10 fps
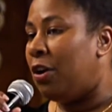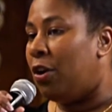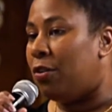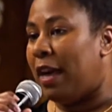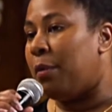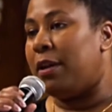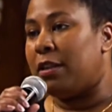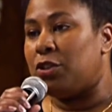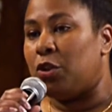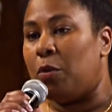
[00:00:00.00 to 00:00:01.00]
on that
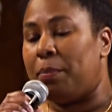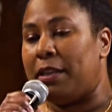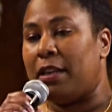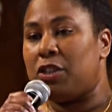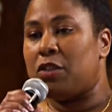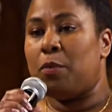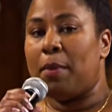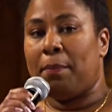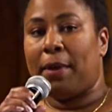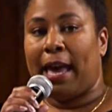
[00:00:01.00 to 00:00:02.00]
workshop, and I just
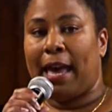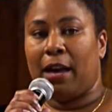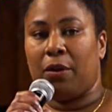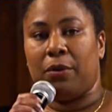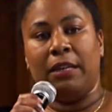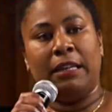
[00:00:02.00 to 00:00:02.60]
remember how